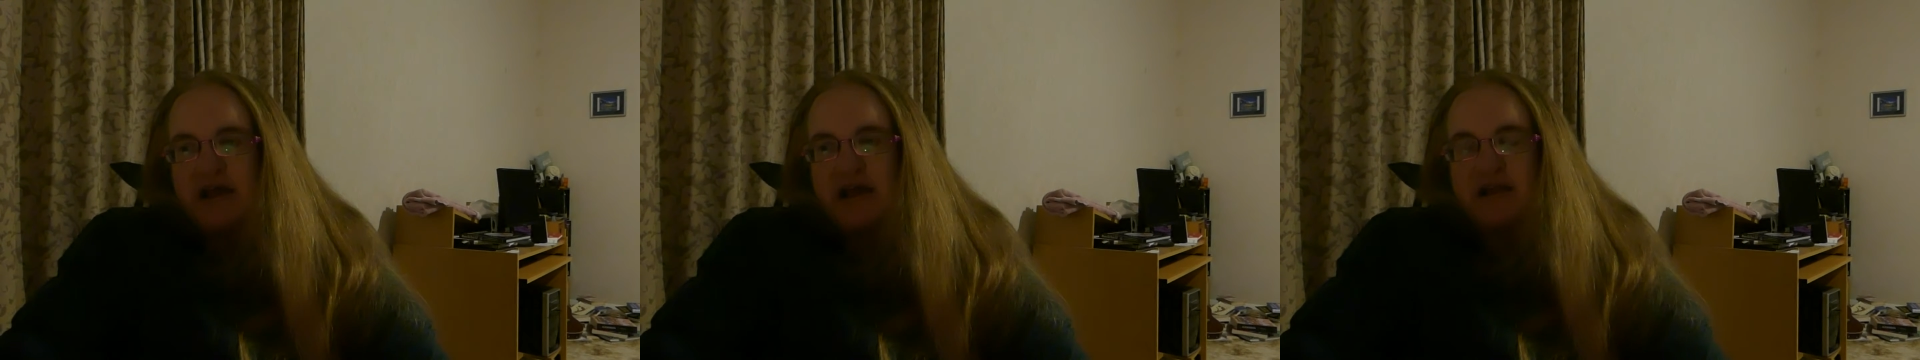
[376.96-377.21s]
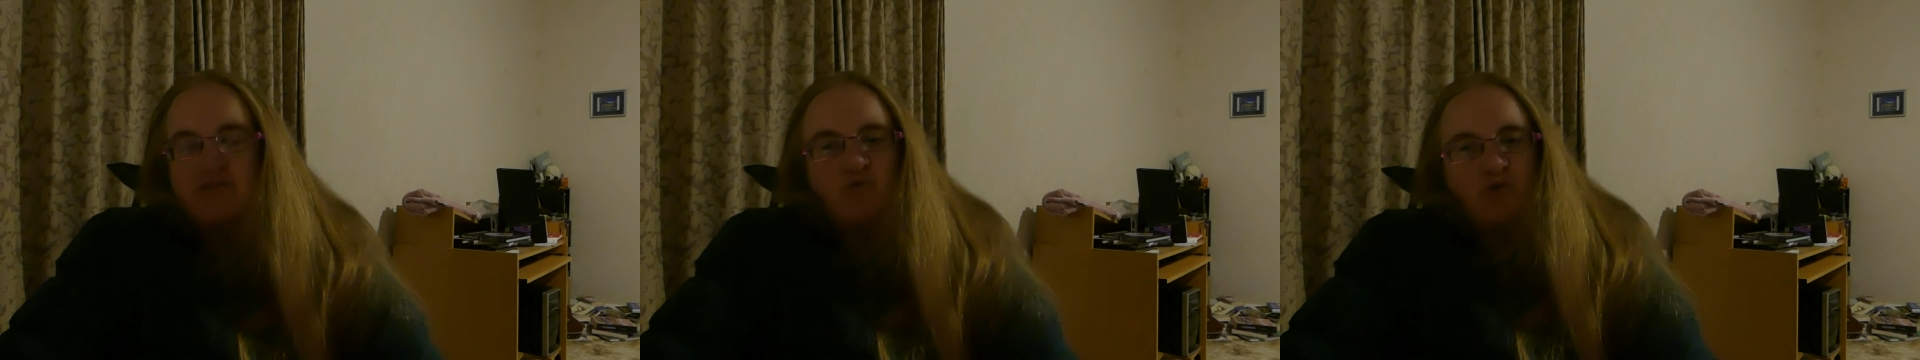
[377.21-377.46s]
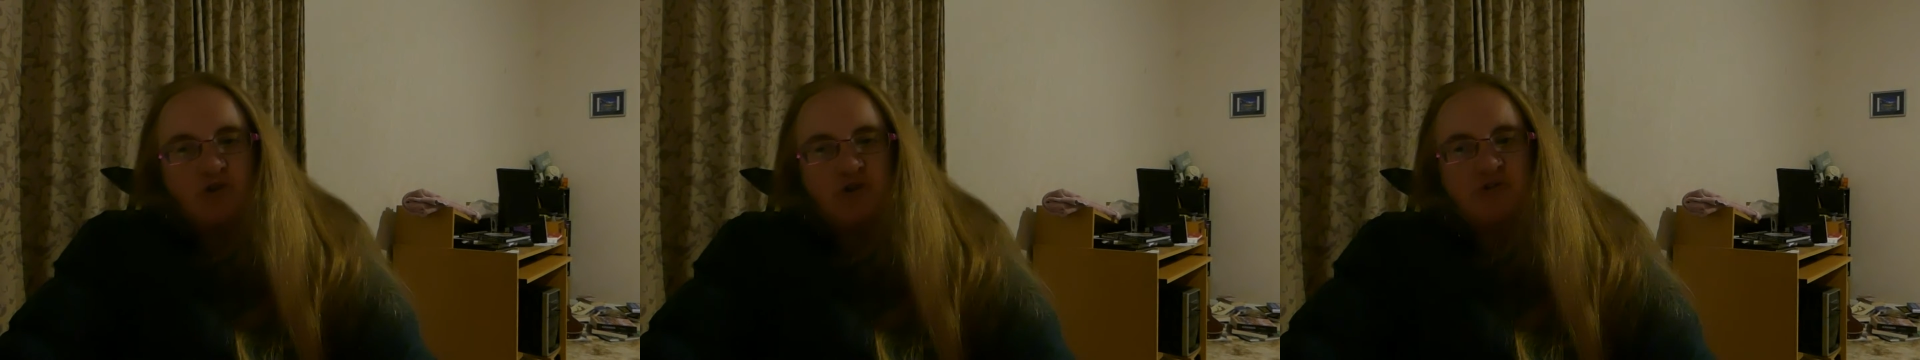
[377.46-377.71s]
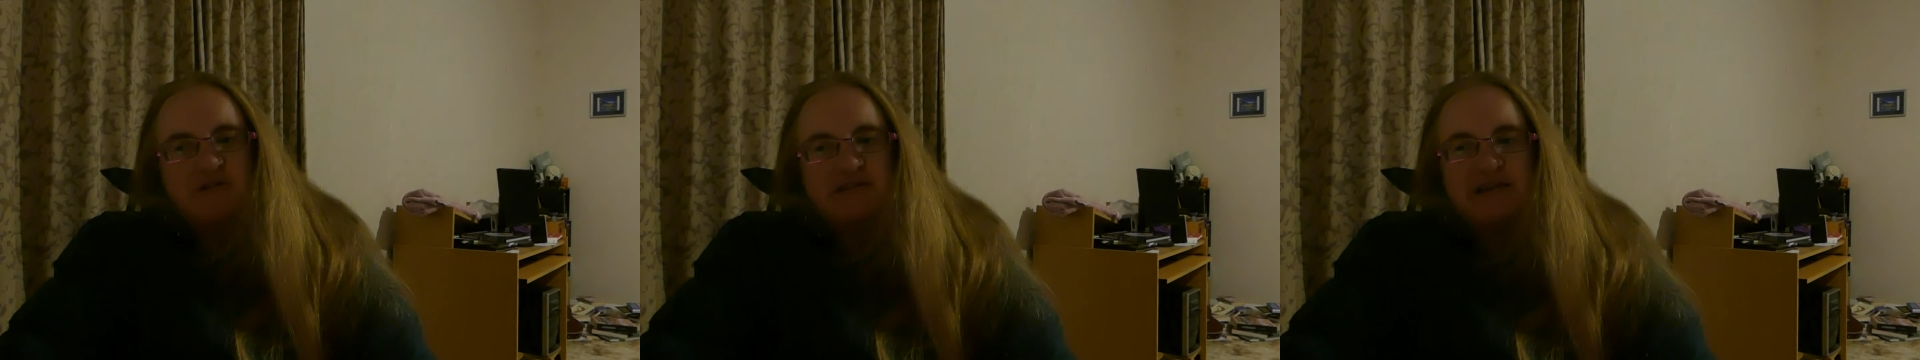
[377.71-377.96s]
It
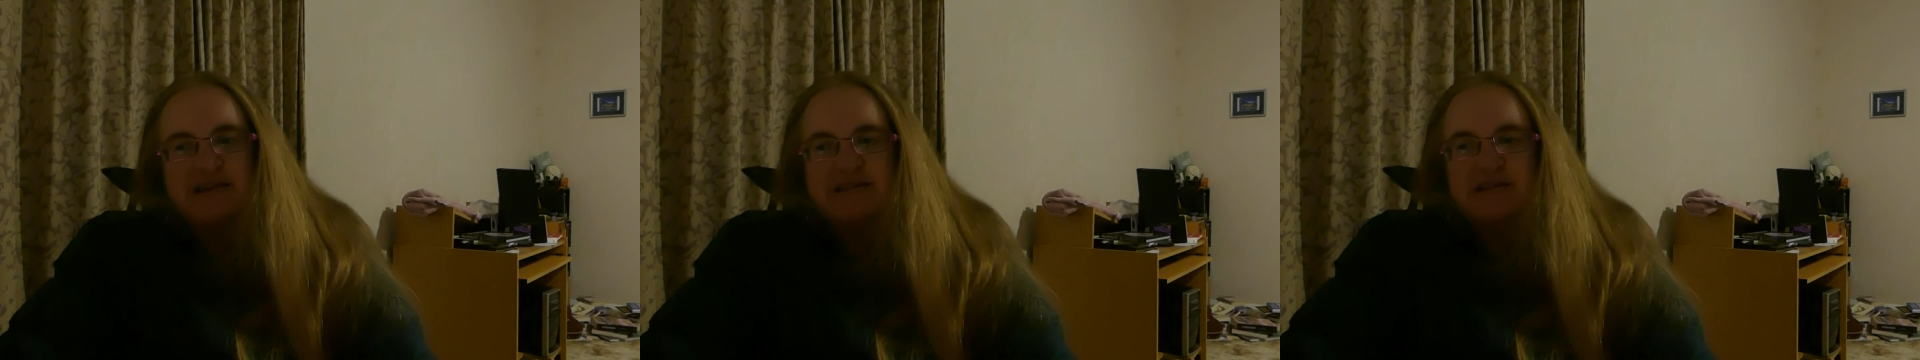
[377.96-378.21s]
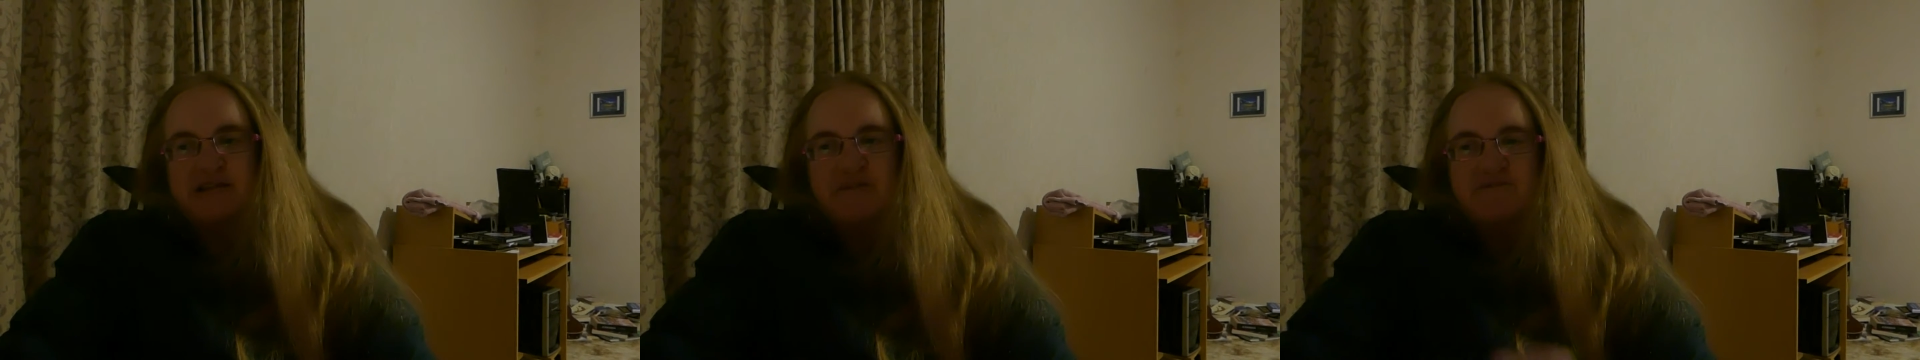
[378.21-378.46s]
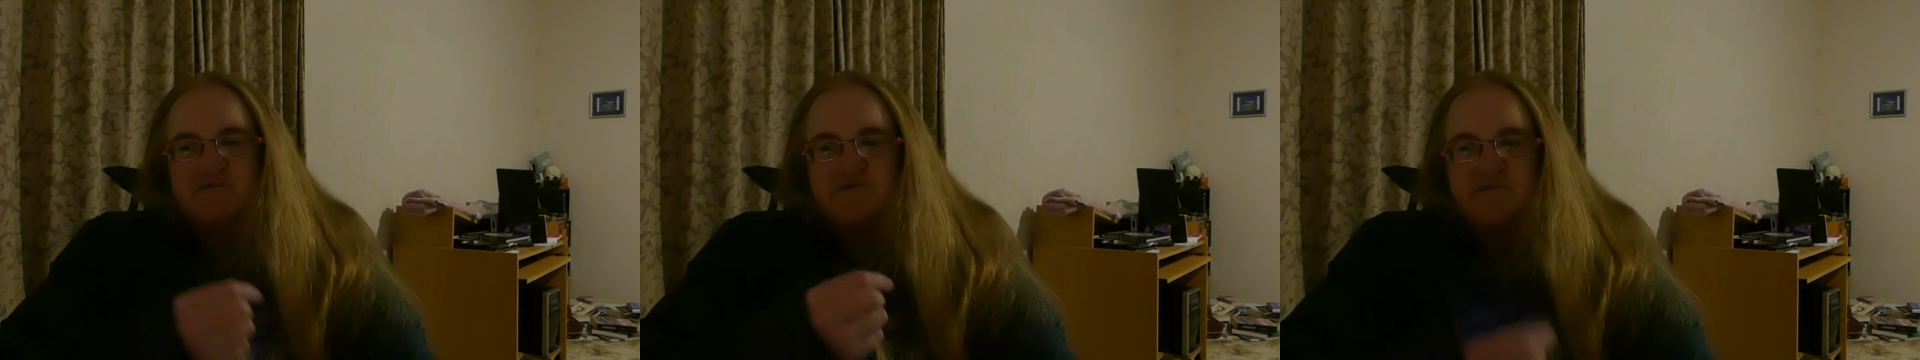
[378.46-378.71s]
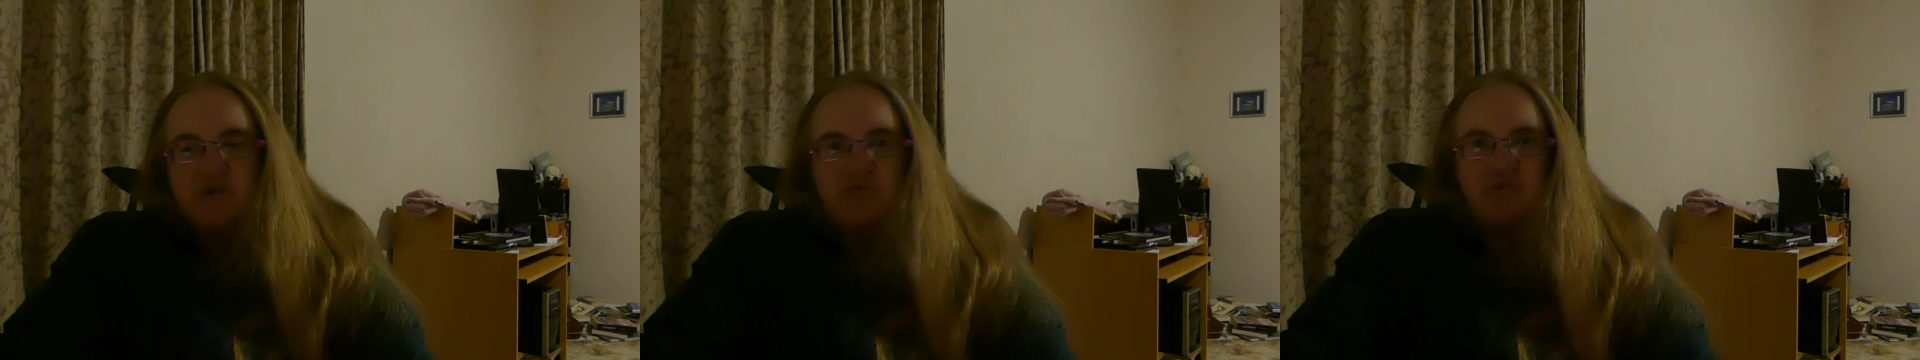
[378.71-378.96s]
also detected
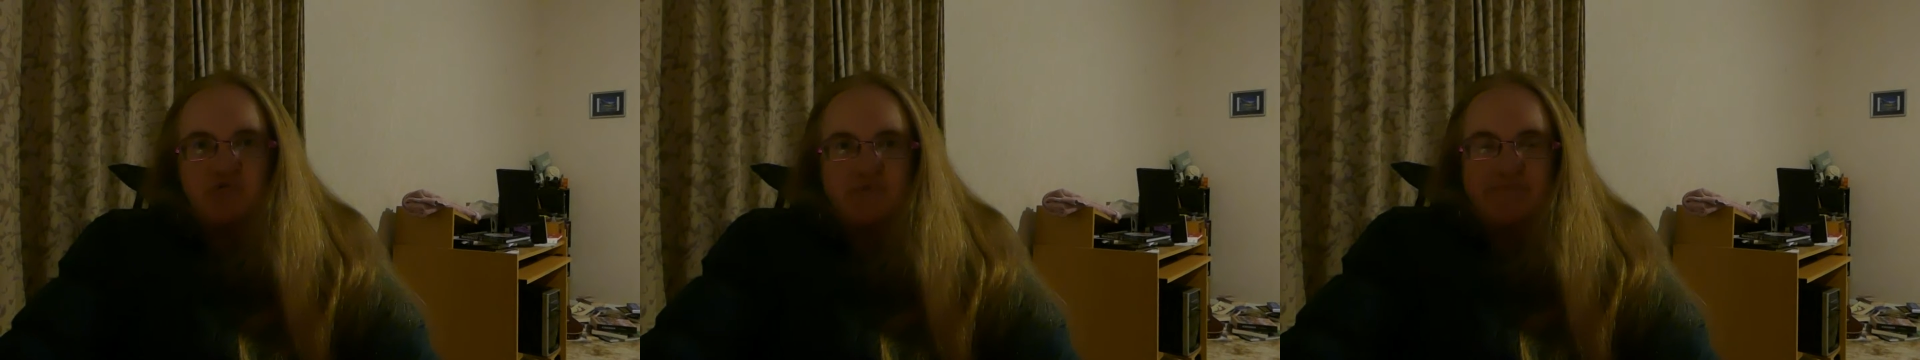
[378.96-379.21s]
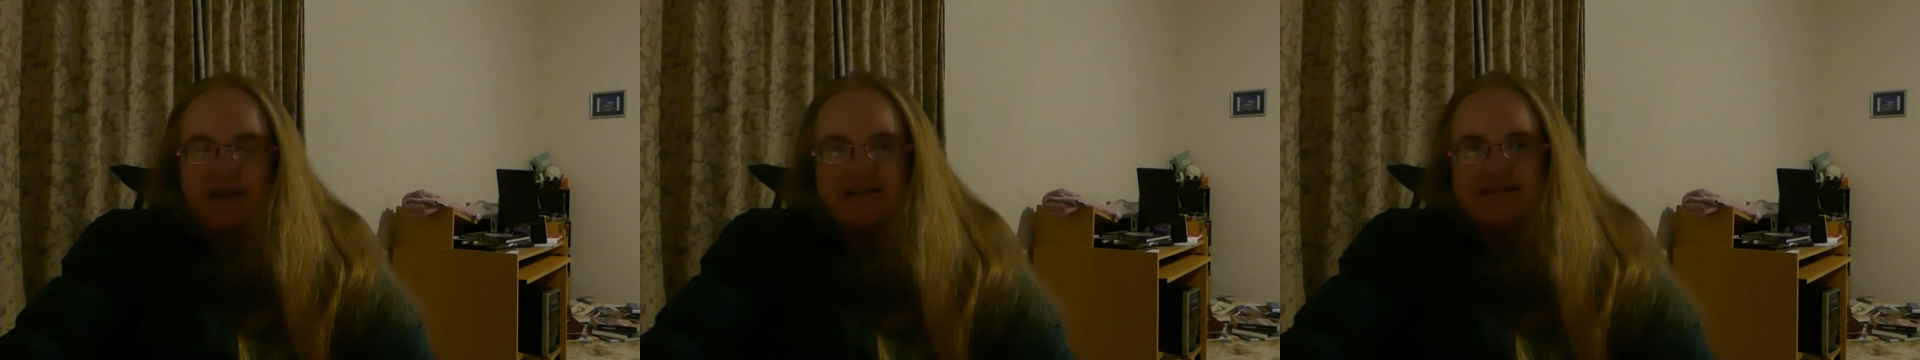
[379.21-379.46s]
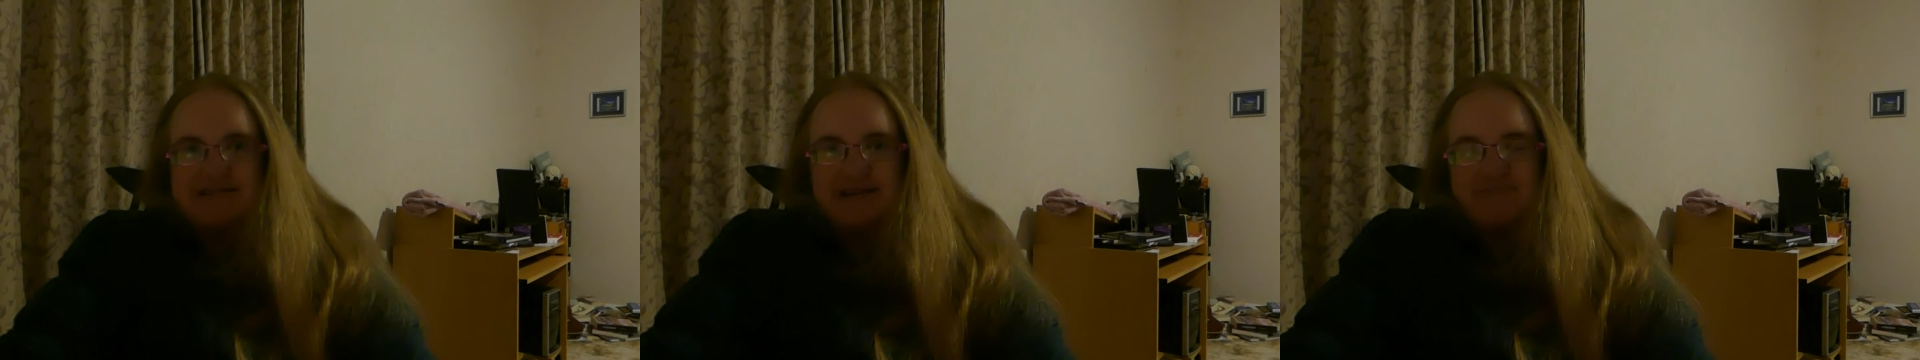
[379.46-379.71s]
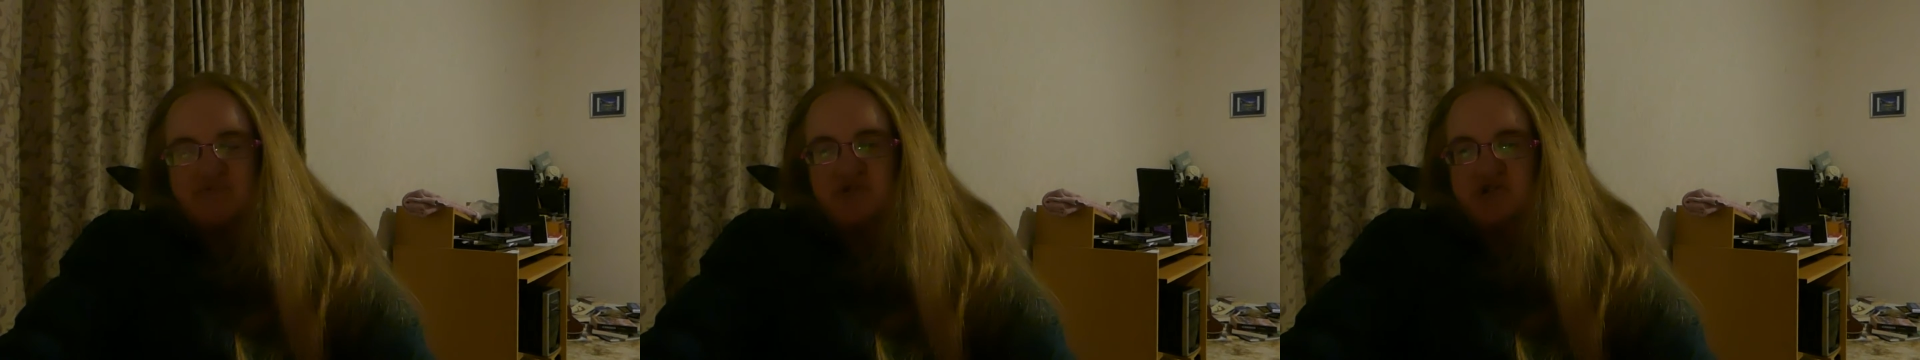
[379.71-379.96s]
very dramatic
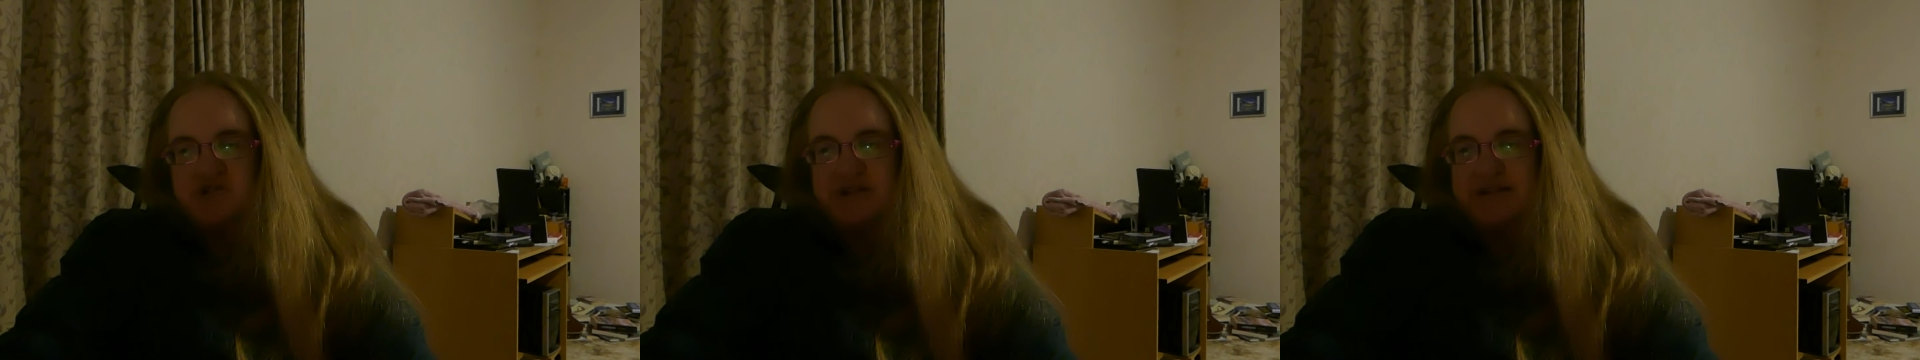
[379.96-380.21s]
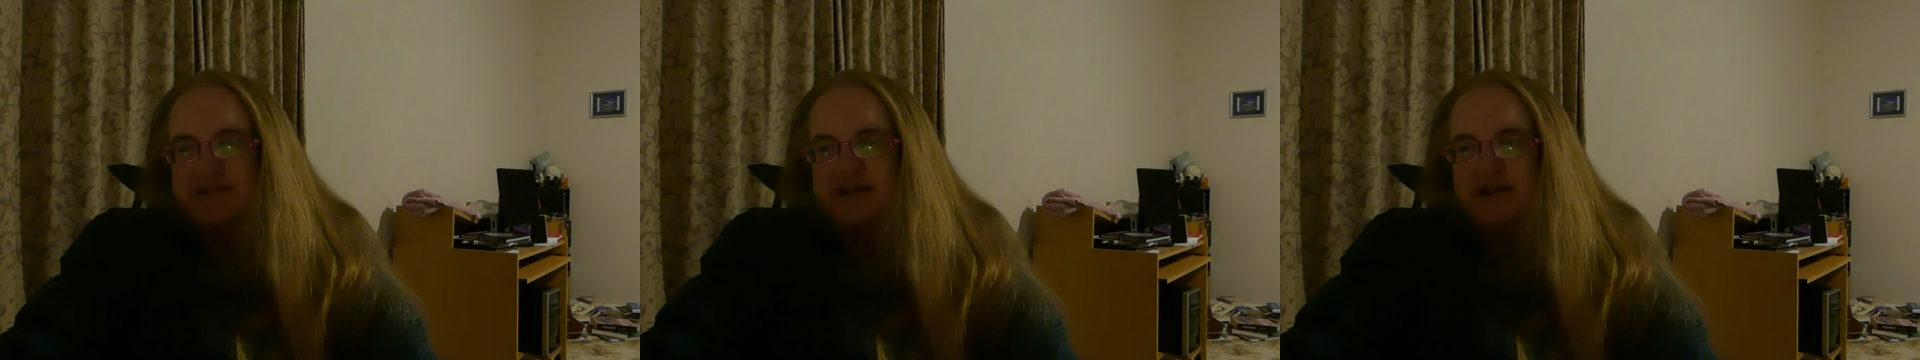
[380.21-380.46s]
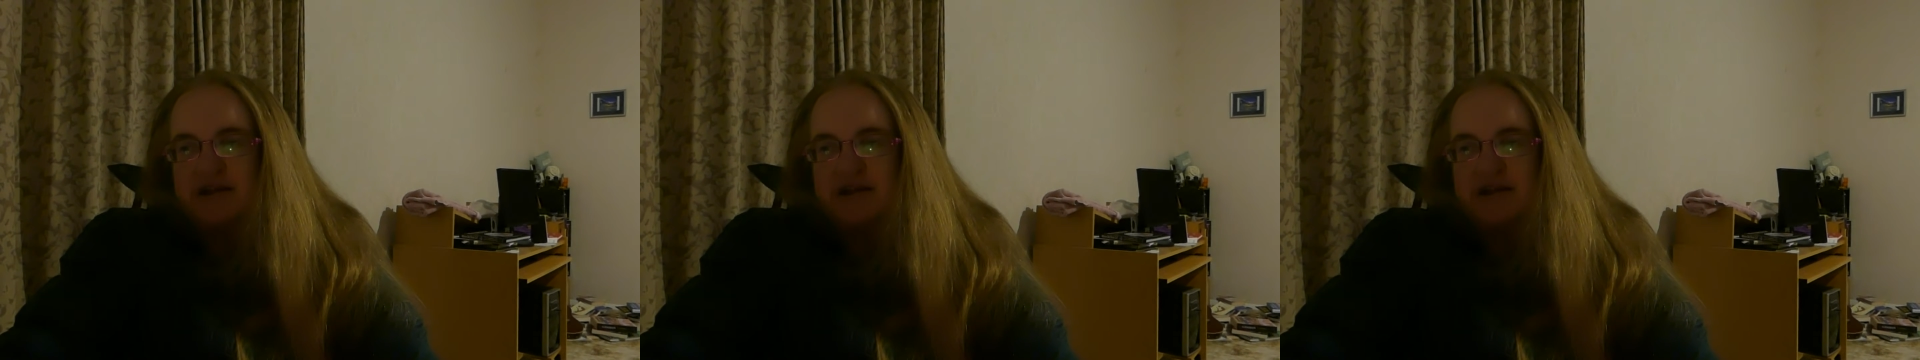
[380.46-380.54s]
temperatures.